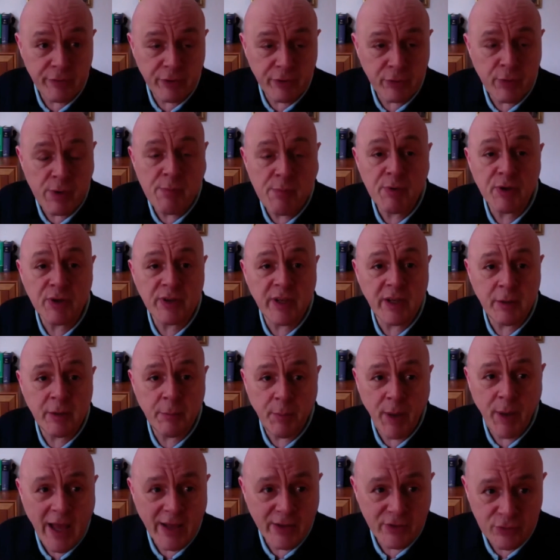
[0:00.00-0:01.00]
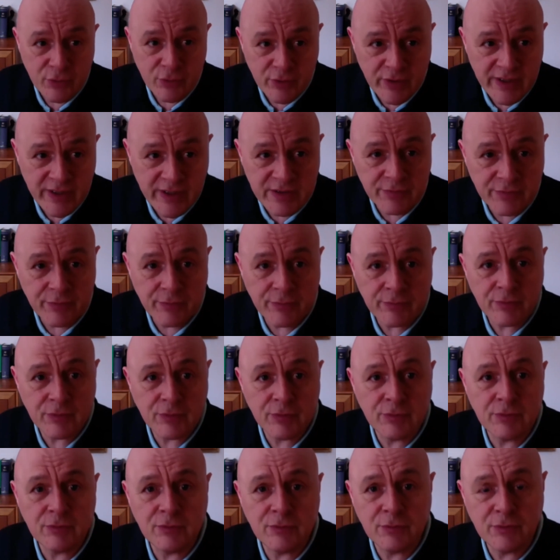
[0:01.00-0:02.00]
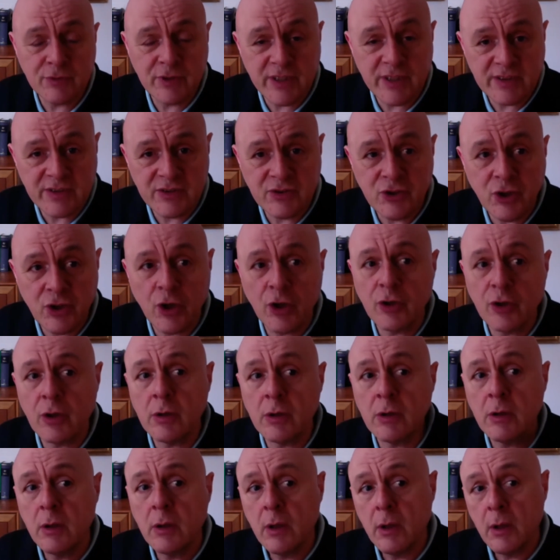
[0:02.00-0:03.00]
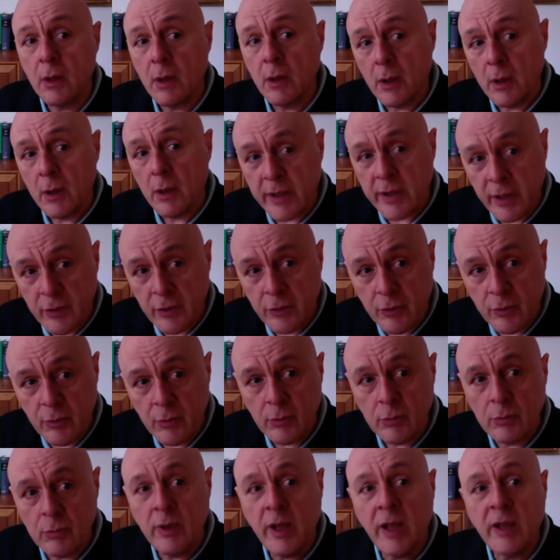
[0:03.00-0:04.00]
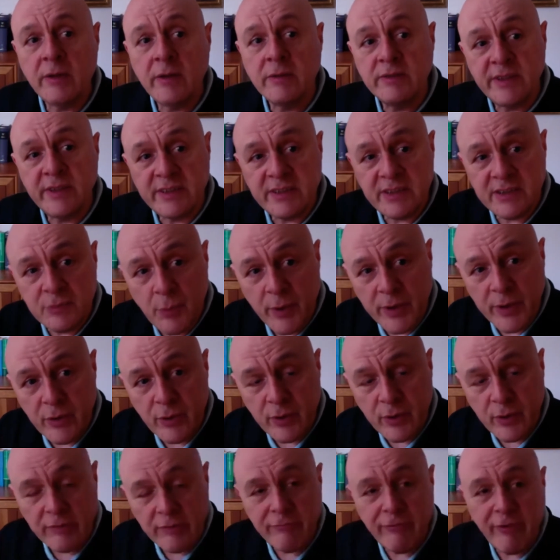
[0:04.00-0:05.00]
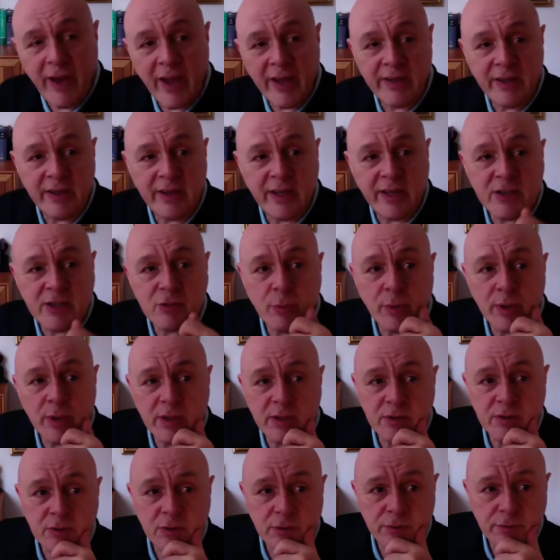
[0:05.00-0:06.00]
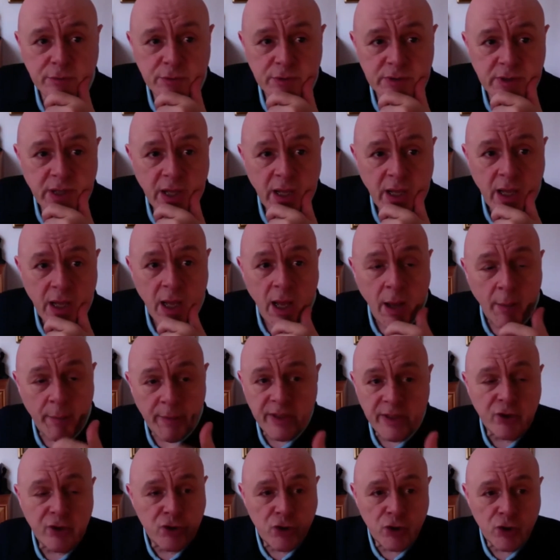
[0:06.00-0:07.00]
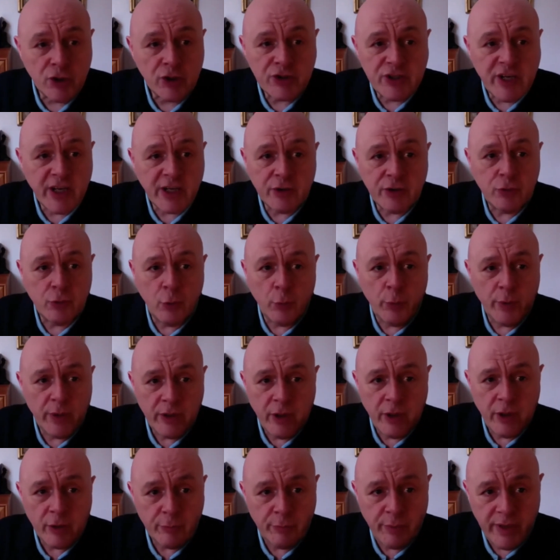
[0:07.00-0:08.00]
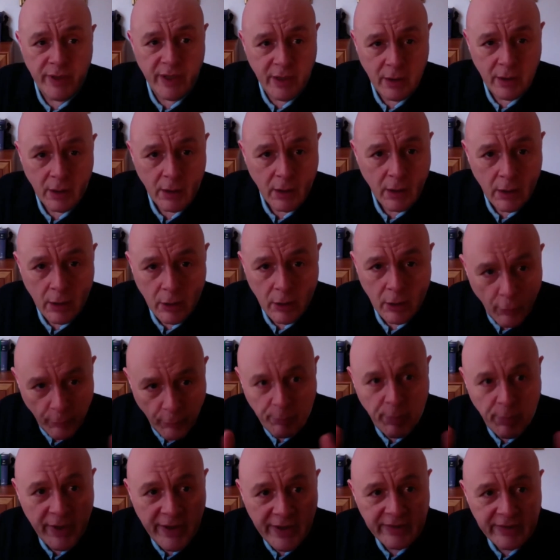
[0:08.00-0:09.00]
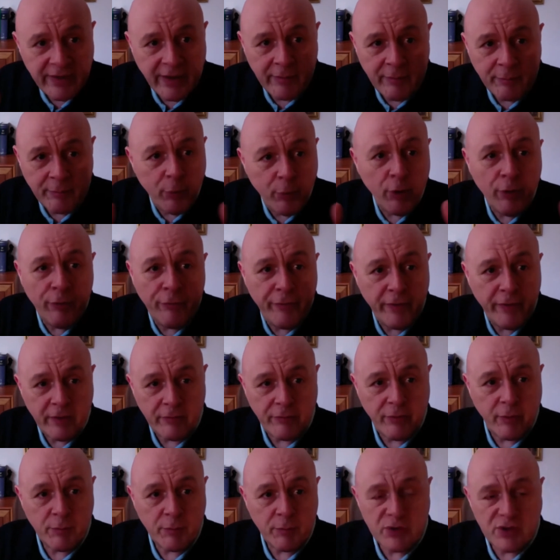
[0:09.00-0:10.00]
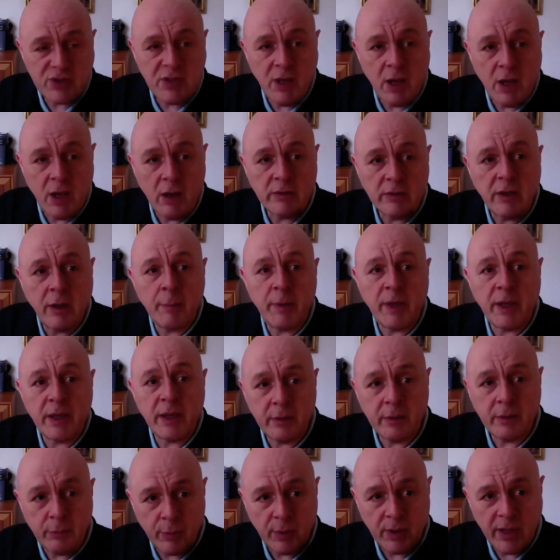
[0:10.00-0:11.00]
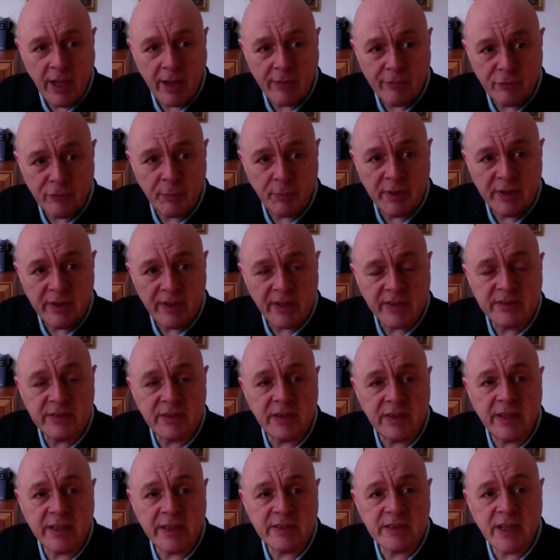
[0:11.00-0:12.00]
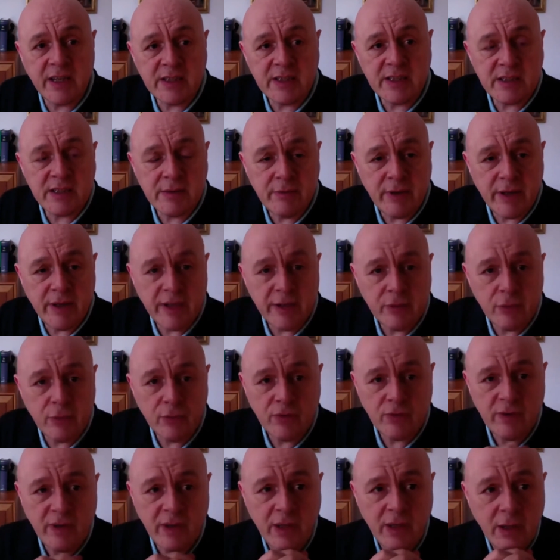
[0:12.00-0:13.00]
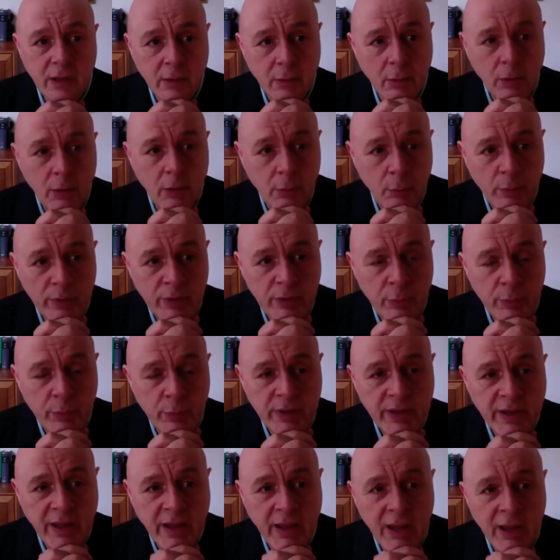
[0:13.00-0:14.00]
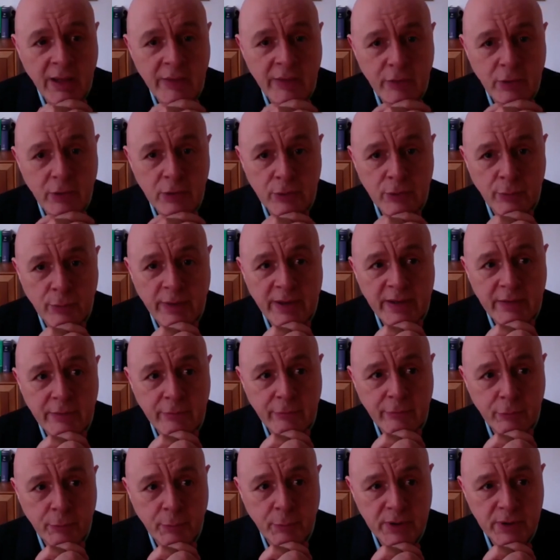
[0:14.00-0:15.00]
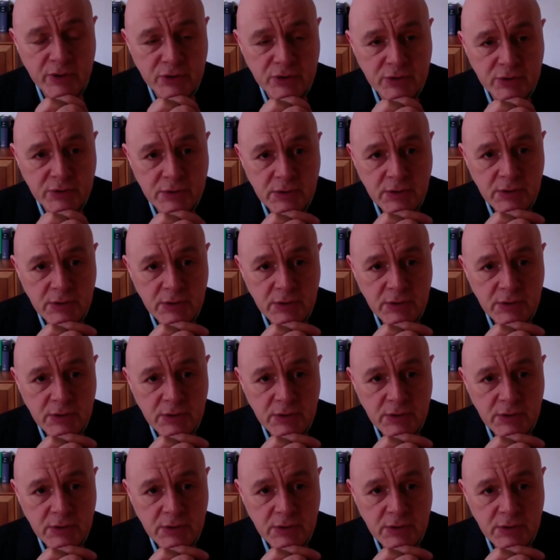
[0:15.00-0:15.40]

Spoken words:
agreement that applies to this journal. Can you, and this is where you can find it, and so on and so forth. I mean, the journal checker tool will not be complete and perfect from the start. I mean, it will have to be tested extensively to see whether we have all the right information.